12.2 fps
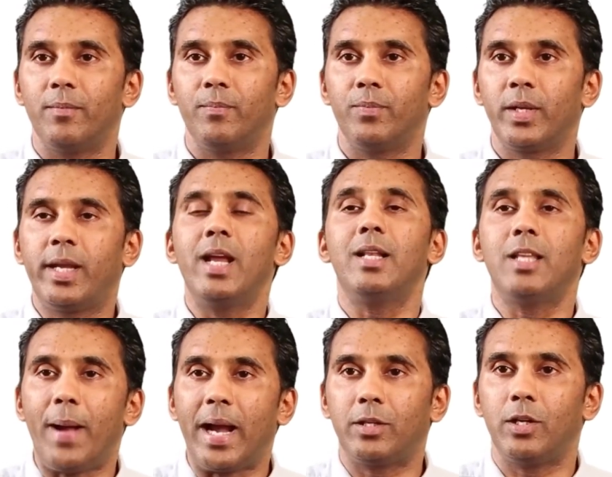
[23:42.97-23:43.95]
Kill the
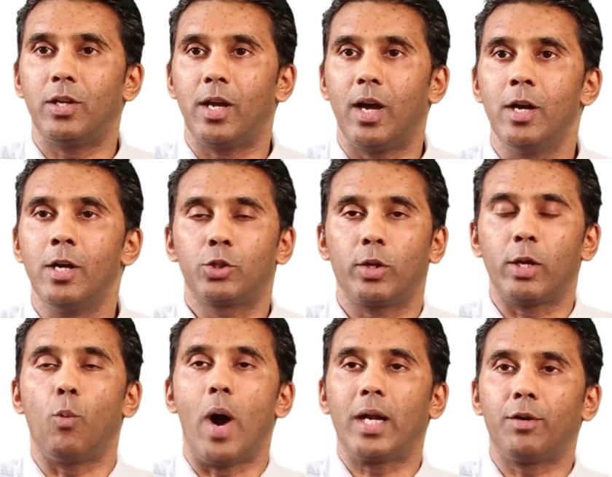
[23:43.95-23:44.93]
bacteria so that
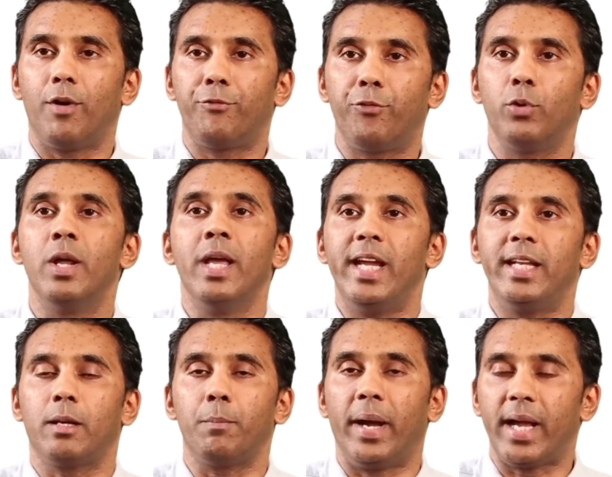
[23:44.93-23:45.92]
whatever food
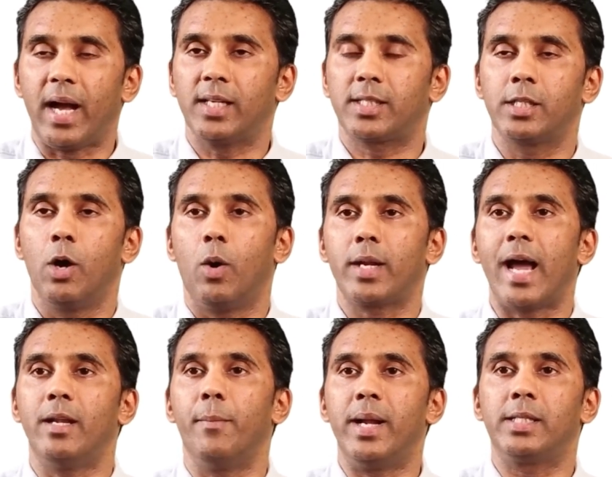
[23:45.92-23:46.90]
eaten by us or
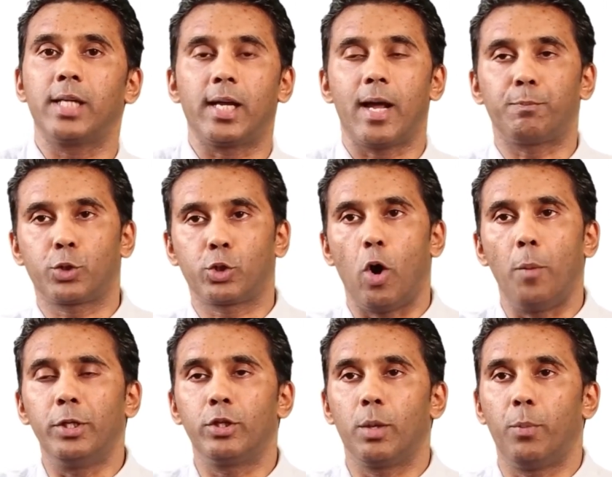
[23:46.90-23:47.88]
animals are absorbed
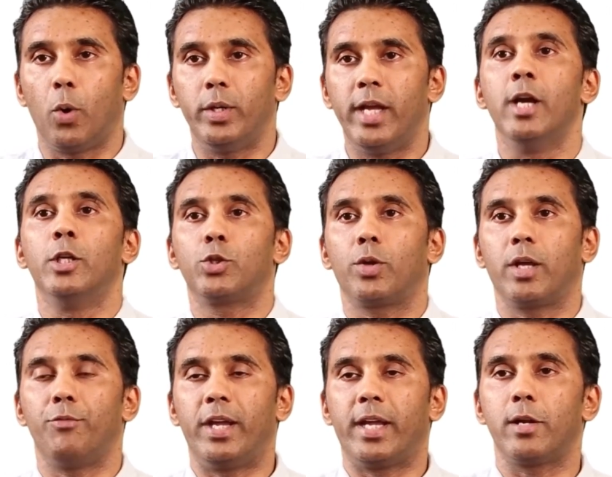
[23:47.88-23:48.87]
into the body so that
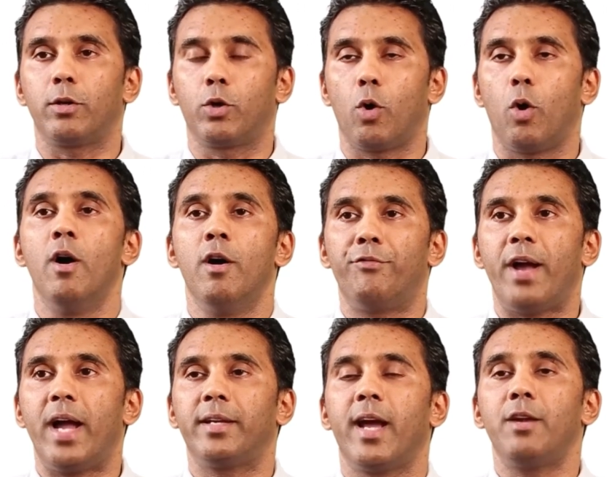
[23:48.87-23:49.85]
we can grow
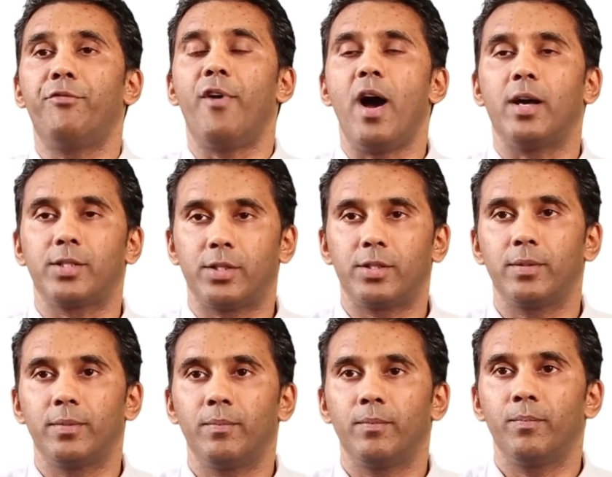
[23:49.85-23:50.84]
fat and fast.
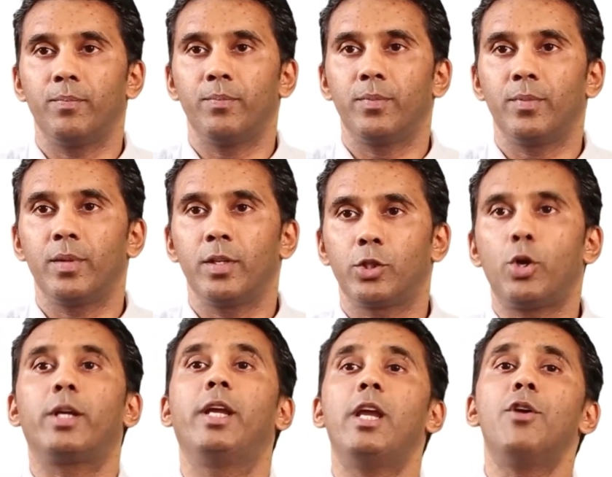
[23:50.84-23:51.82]
So
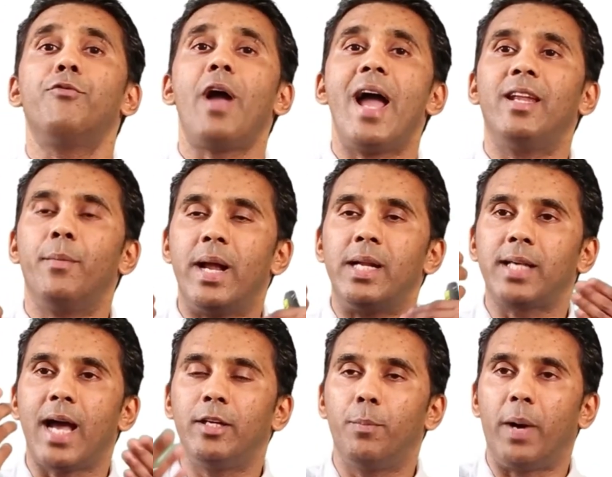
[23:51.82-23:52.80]
give animals
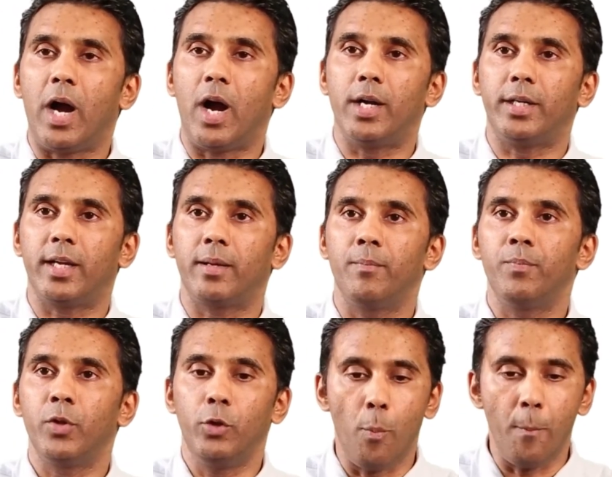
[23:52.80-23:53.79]
antibiotic.
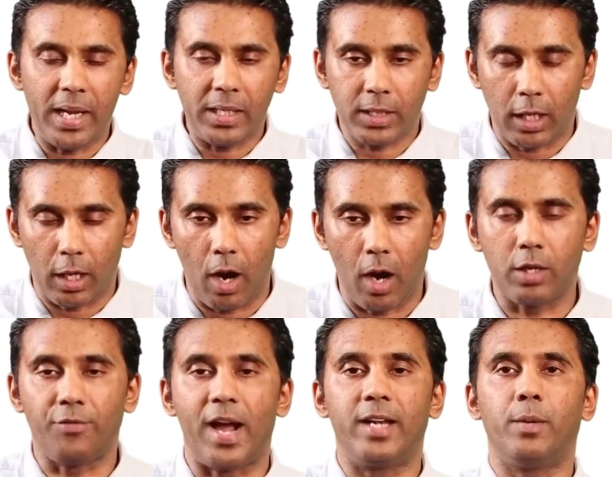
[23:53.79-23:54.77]
You mix a lot of
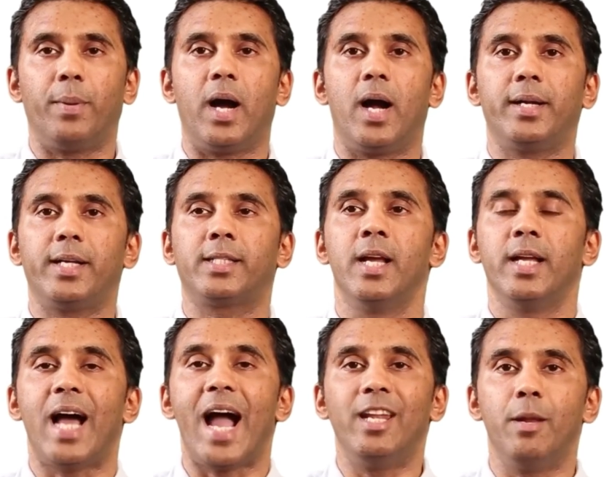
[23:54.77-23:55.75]
antibiotics in
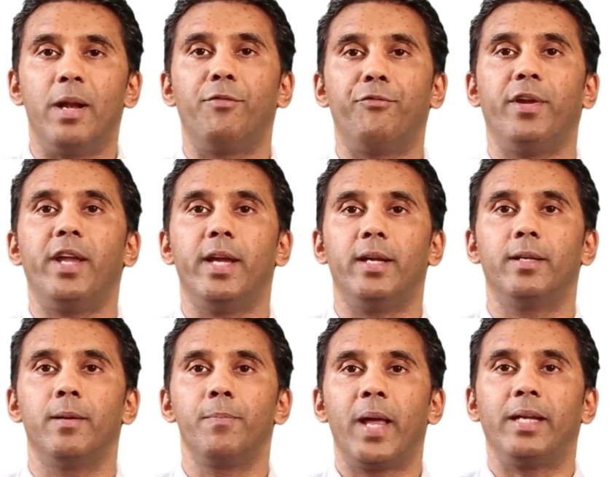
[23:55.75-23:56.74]
the animal feed
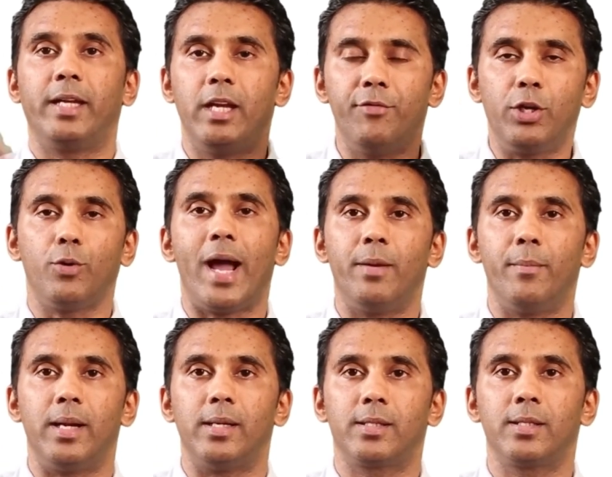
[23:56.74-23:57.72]
and give it to
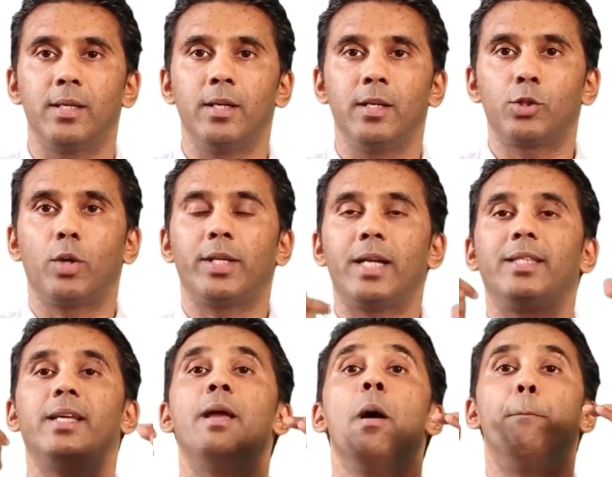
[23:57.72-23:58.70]
animals so that
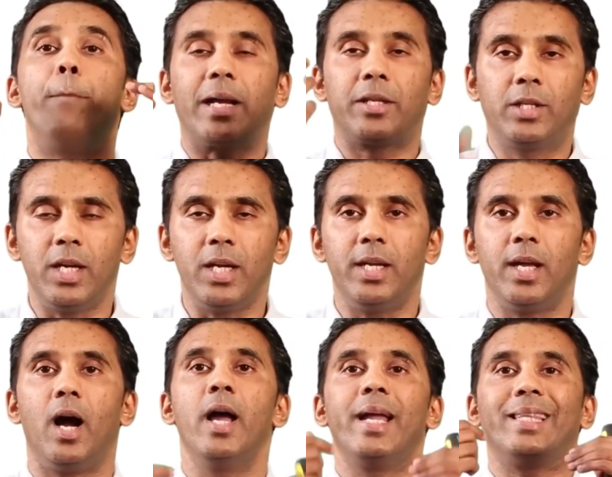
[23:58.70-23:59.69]
the bacteria
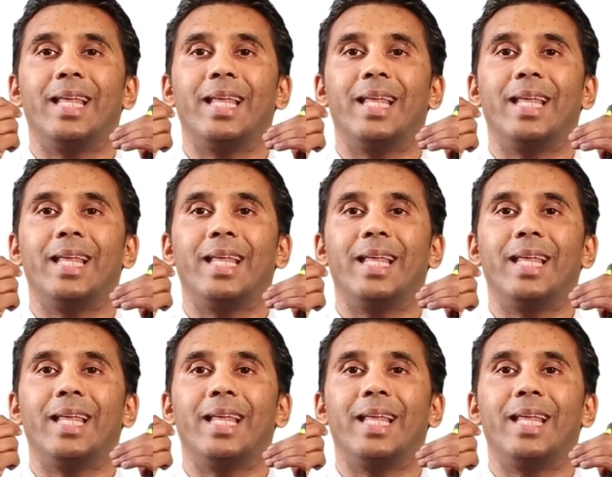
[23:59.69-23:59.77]
in the